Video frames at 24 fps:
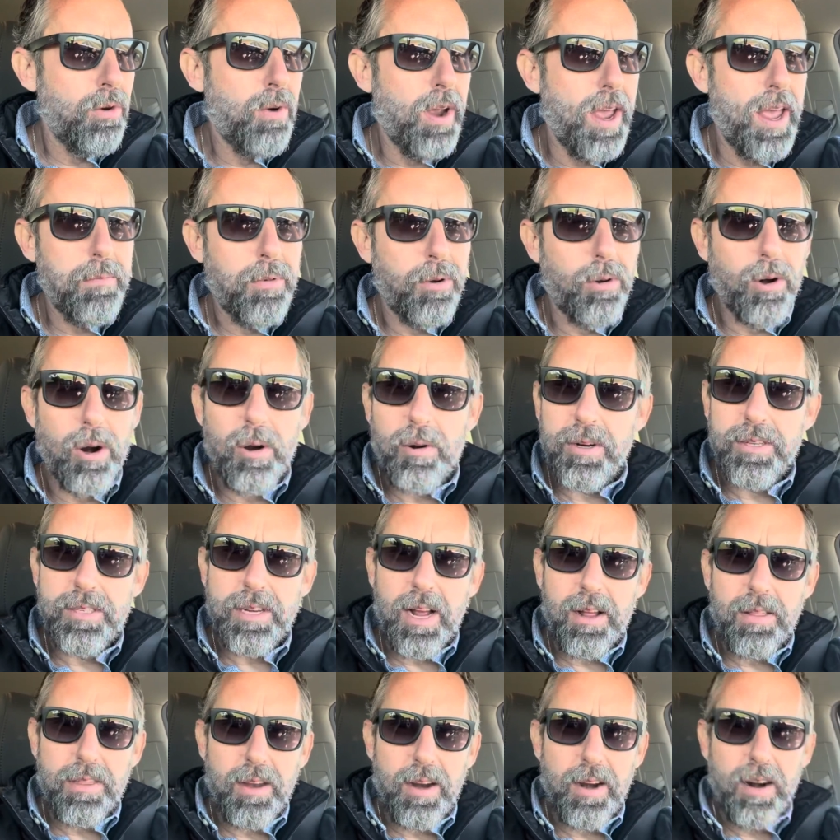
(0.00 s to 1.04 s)
hemp growers
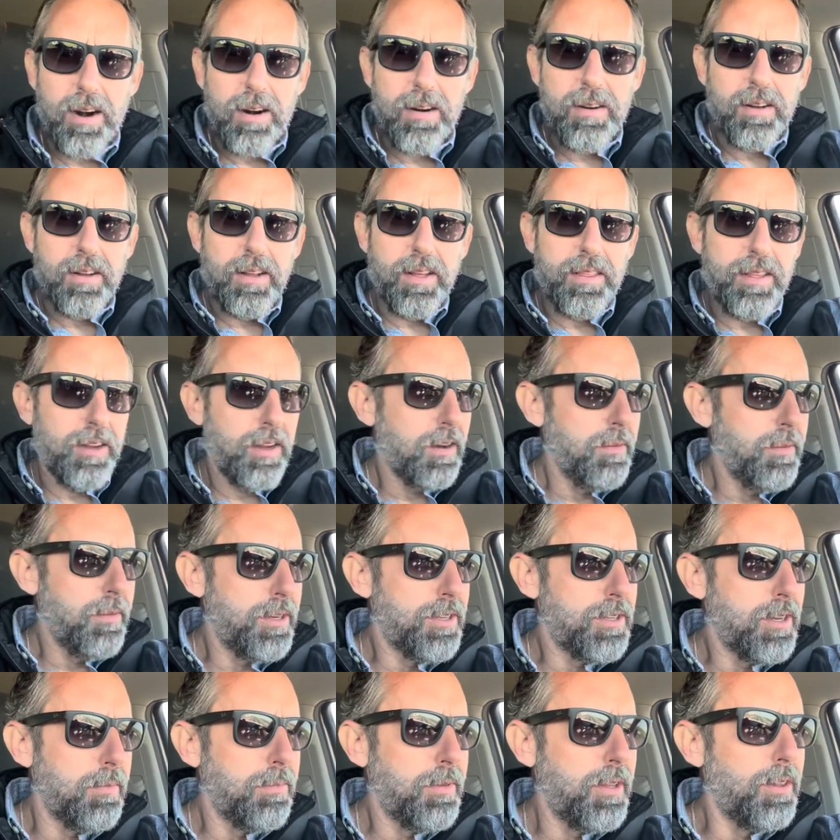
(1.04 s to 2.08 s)
out there. I think it'd be
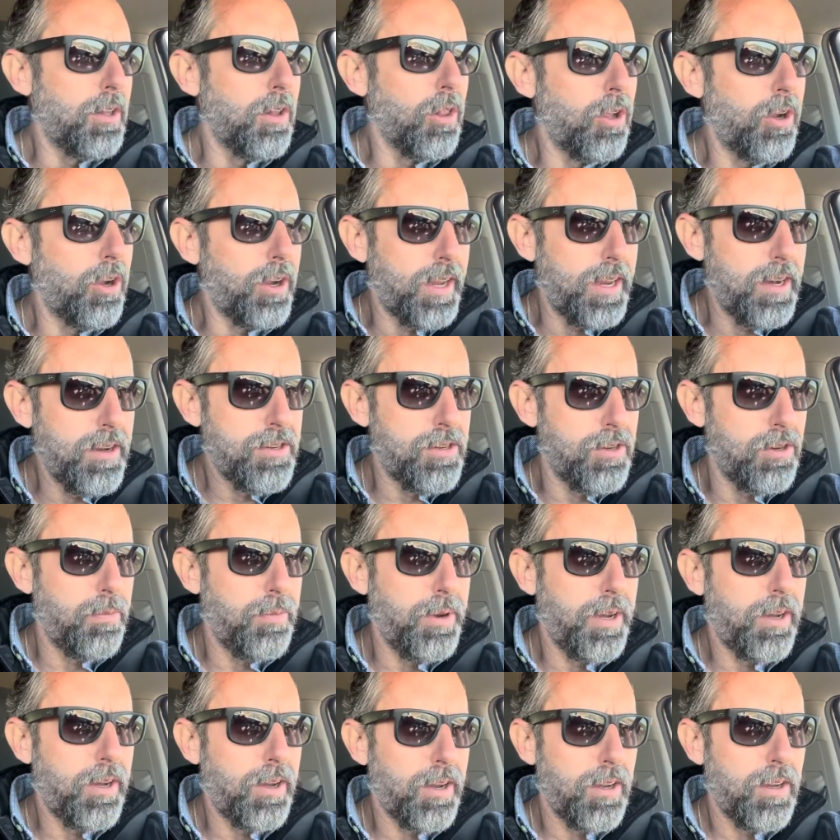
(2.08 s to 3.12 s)
something to look into
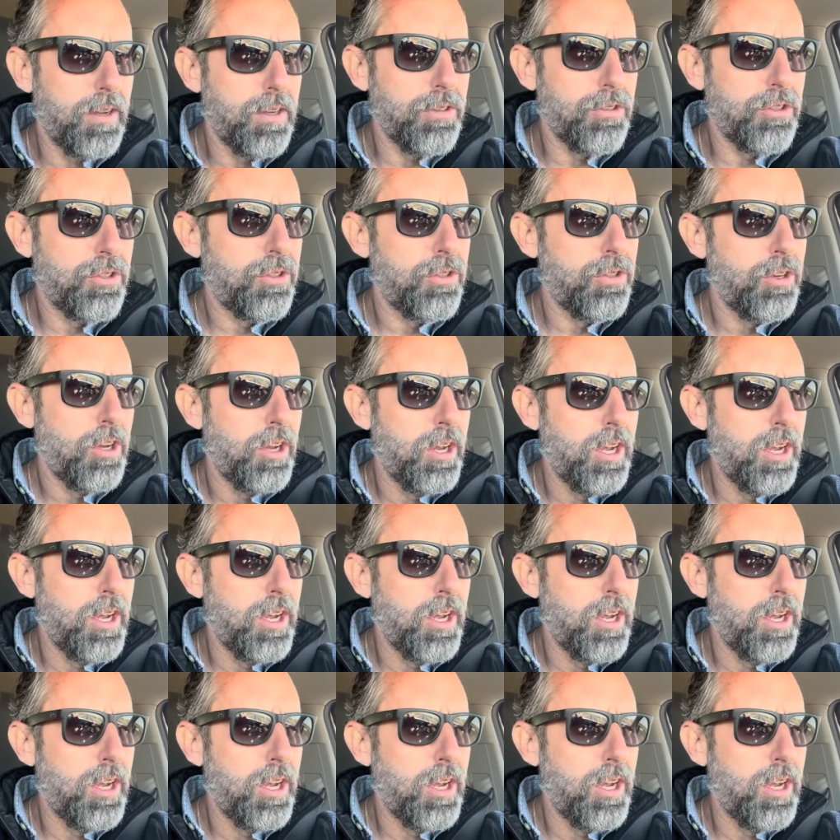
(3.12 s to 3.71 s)
because